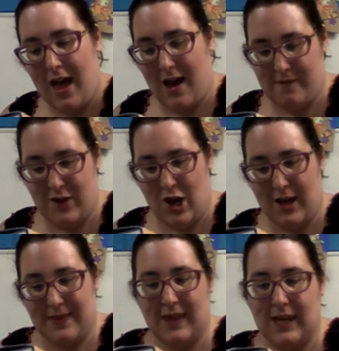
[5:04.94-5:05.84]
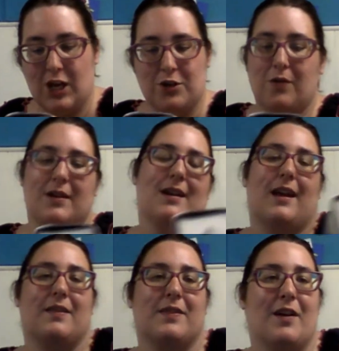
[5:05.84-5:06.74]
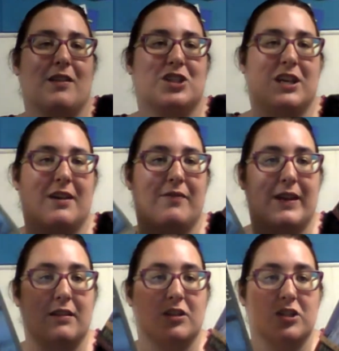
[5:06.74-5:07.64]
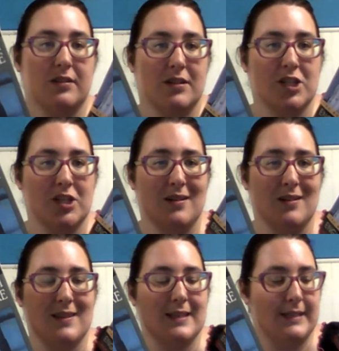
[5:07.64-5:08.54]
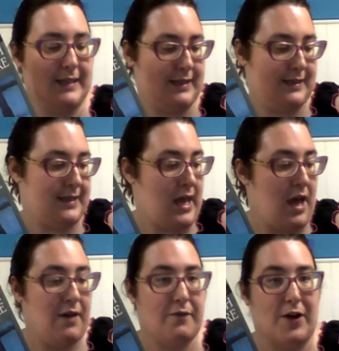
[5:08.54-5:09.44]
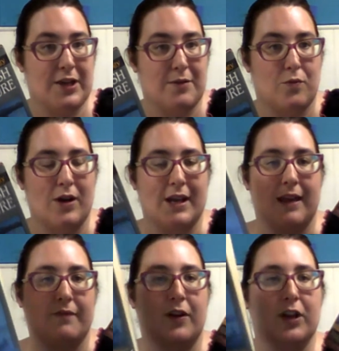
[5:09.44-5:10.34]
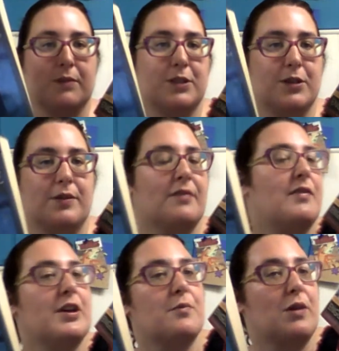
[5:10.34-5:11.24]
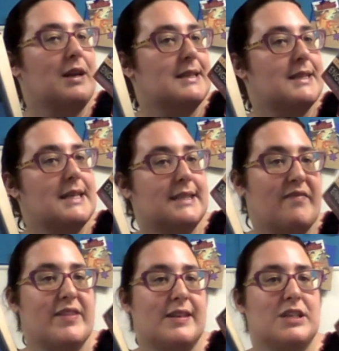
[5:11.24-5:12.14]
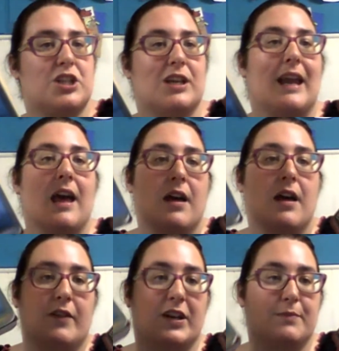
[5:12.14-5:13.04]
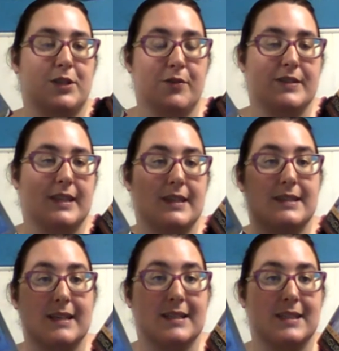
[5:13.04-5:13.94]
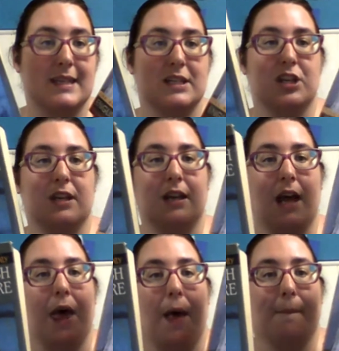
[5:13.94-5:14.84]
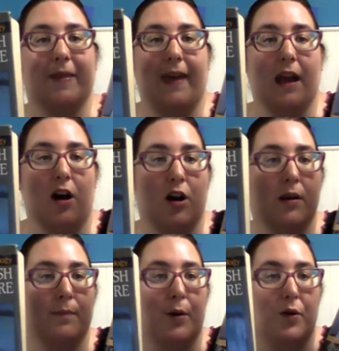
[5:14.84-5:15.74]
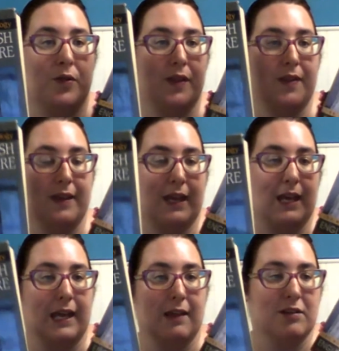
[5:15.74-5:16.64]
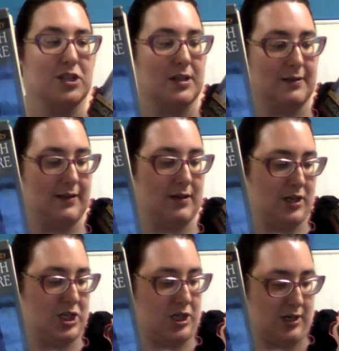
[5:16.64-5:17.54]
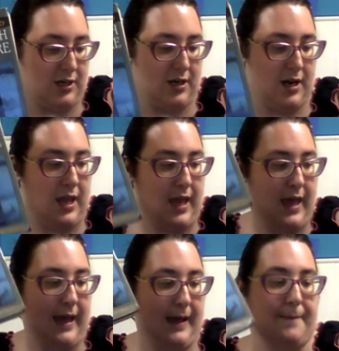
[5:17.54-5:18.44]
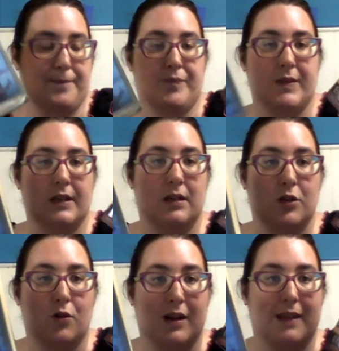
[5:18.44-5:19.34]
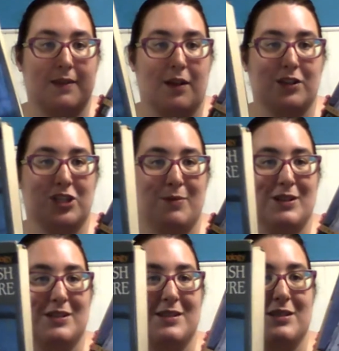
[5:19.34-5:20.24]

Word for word: I've got the Norton Anthology of English Literature. This is Volume 1 and Volume 2. Now, Volume 1 is the 7th edition. Volume 2 is in the 6th edition, but they are both the English Literature Norton Anthology books.